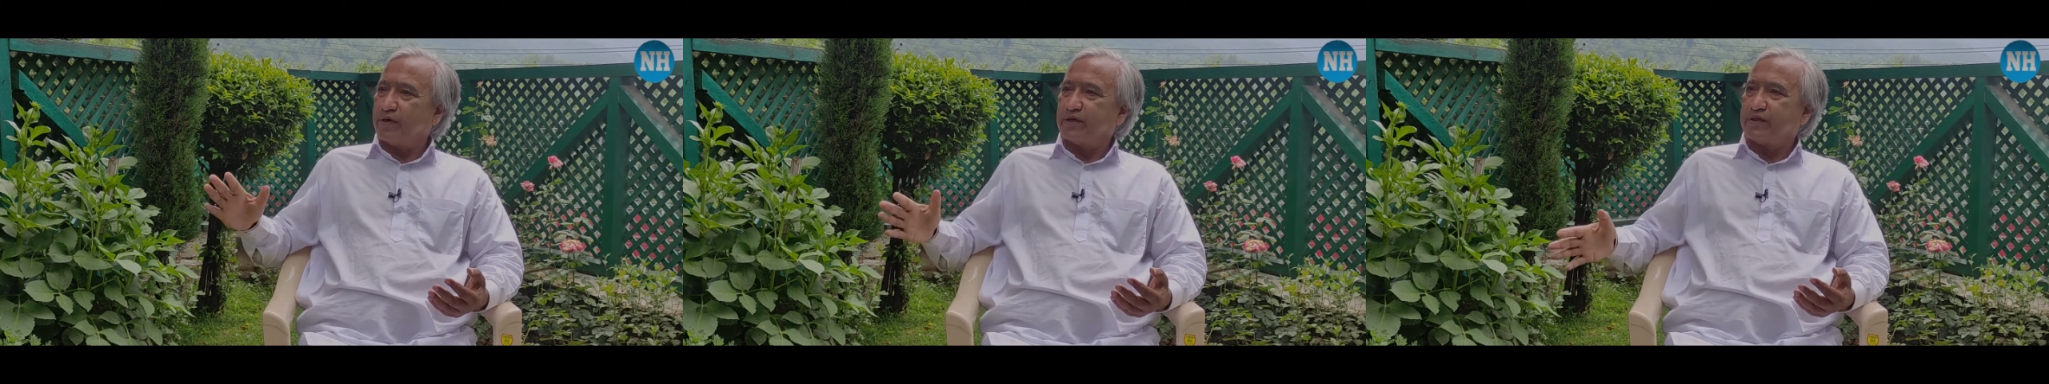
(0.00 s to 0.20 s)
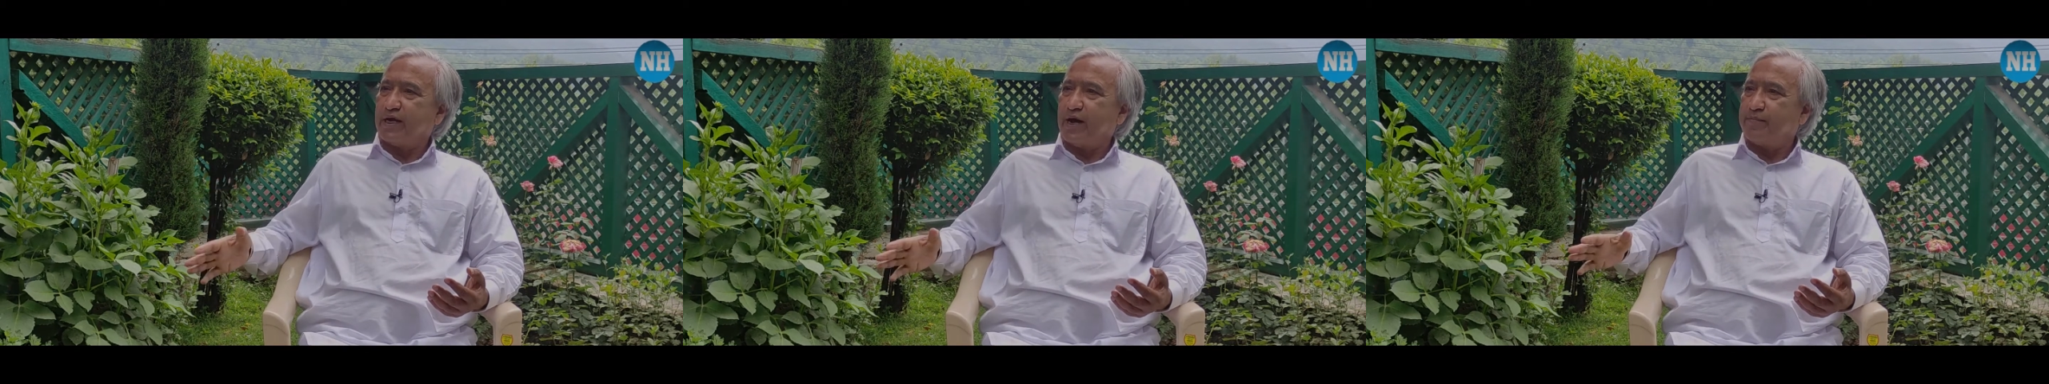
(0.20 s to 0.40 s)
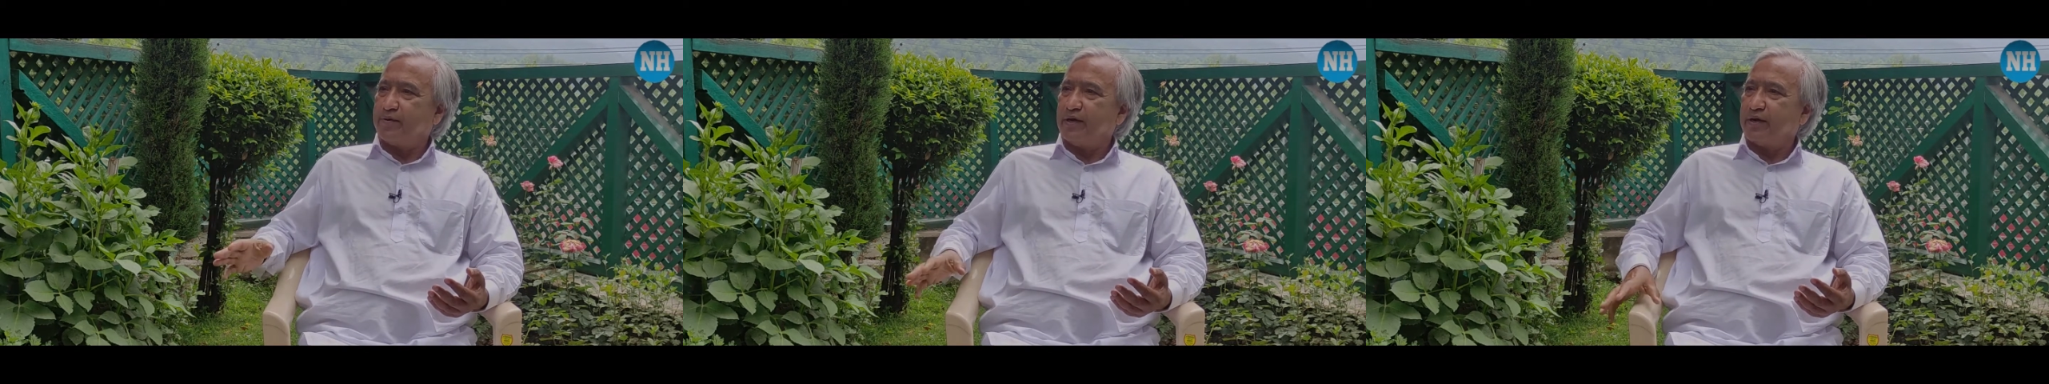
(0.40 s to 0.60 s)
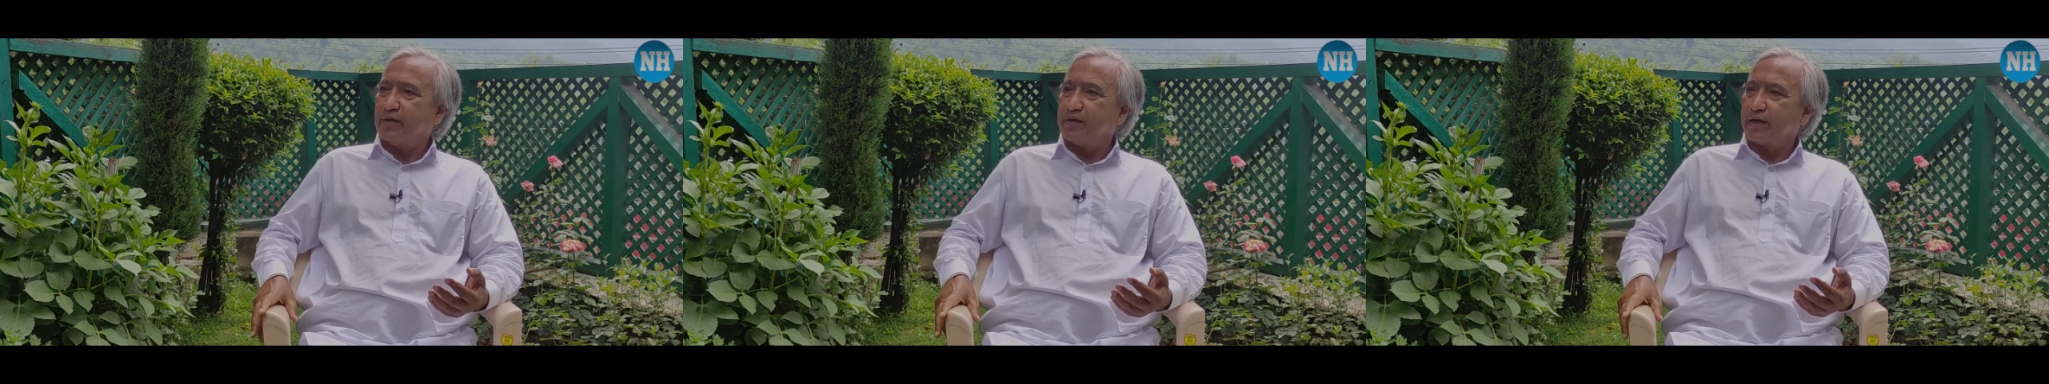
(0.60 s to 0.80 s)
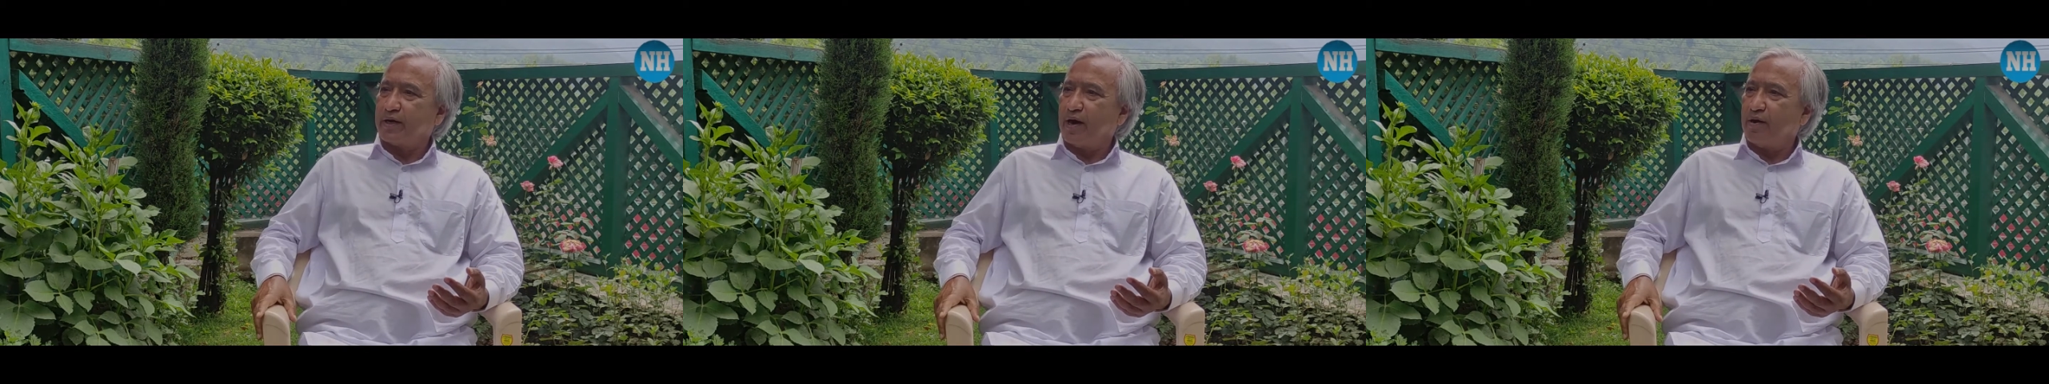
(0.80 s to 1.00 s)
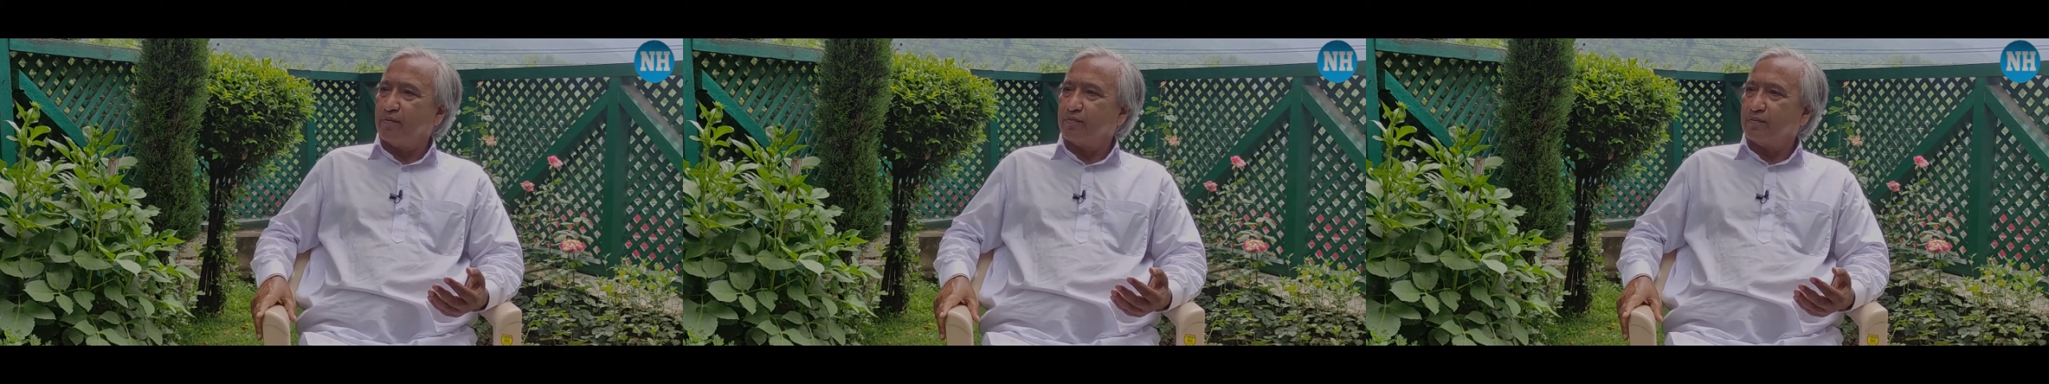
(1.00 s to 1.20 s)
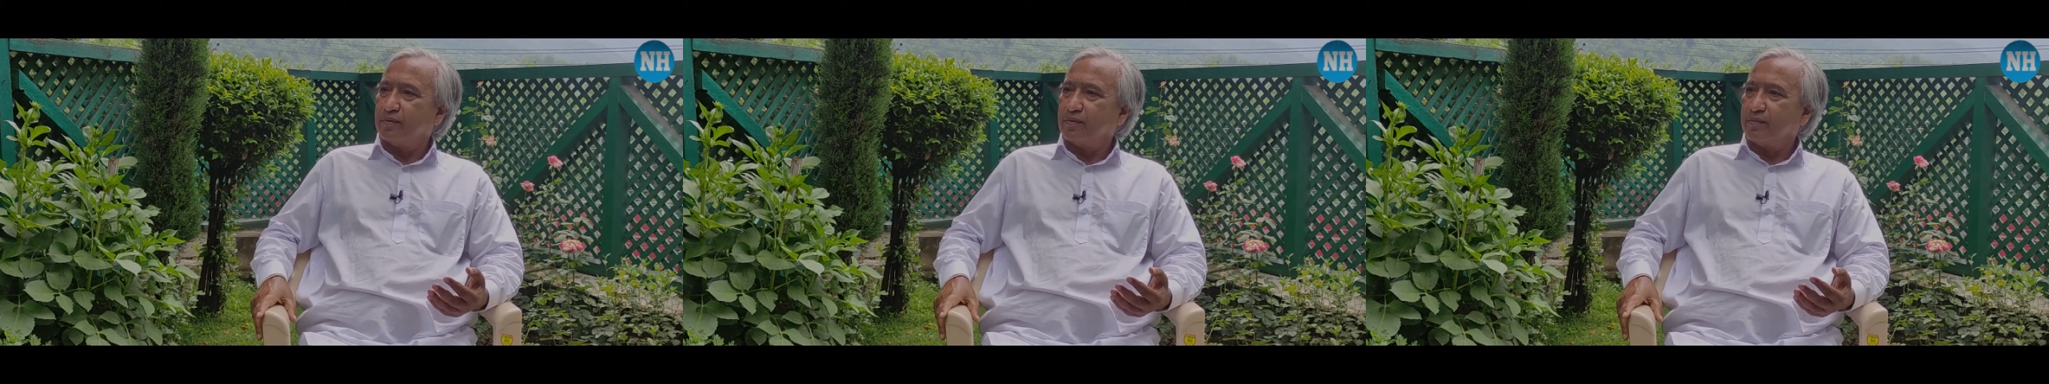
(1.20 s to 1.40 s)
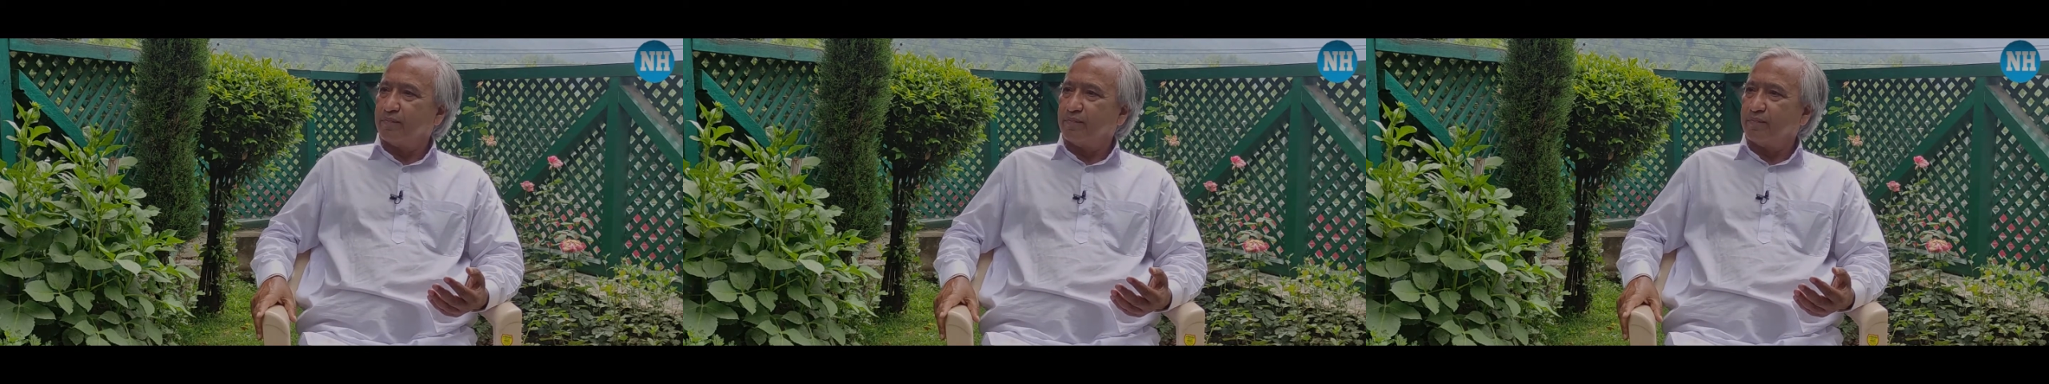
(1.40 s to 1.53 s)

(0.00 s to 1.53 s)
what is happening on the ground?